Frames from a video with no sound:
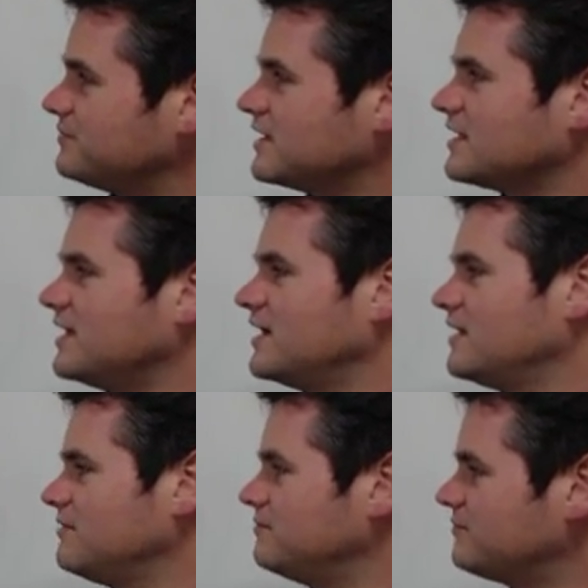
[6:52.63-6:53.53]

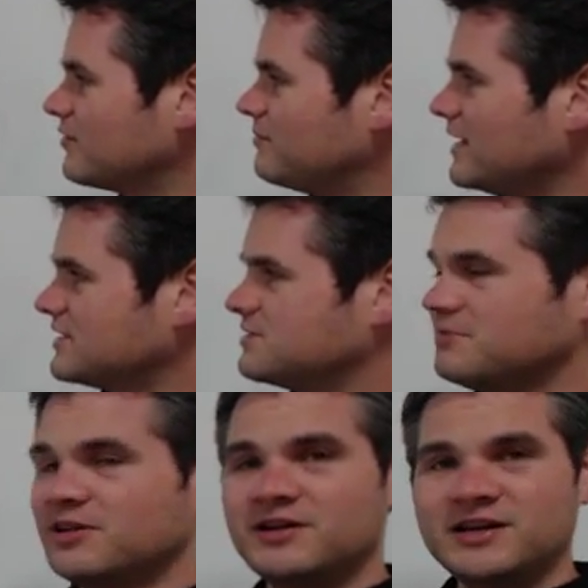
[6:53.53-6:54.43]
Again, for
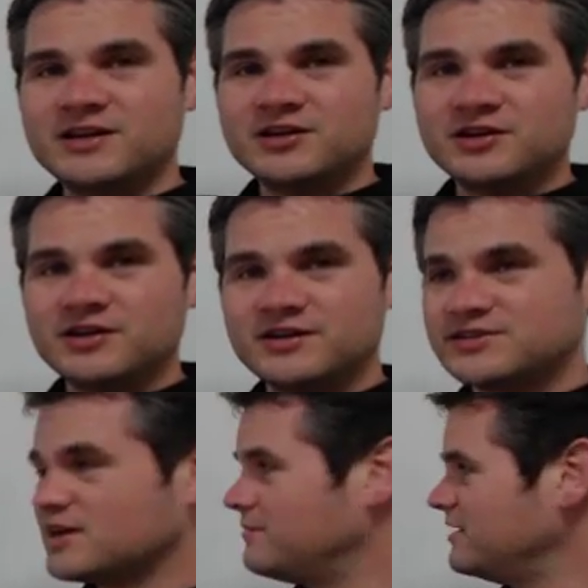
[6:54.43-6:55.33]
possibility, could
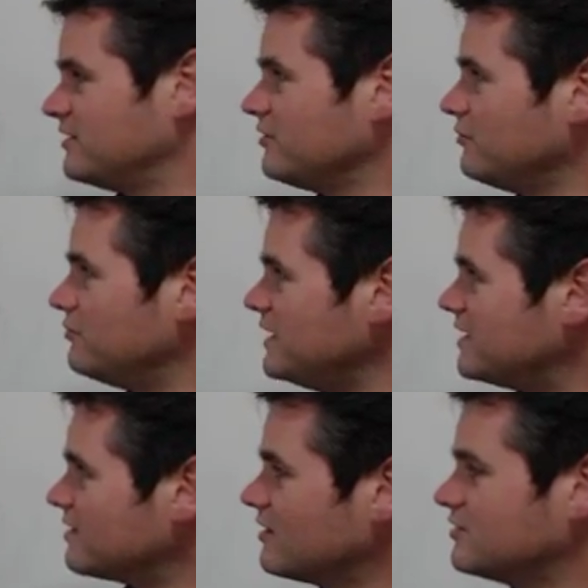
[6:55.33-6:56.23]
is going to be a little
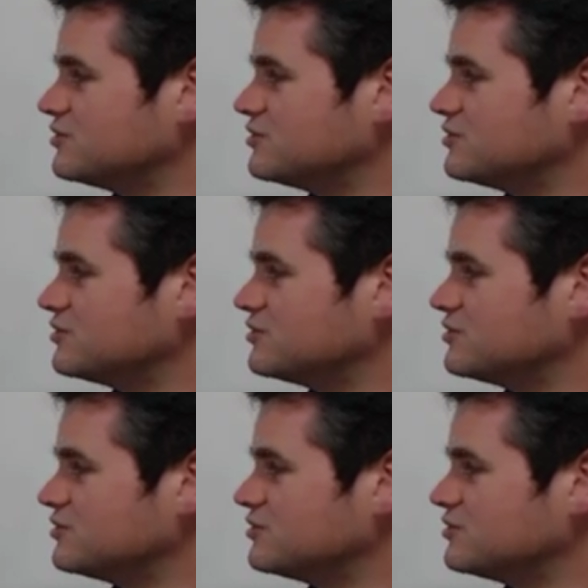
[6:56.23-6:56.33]
weaker.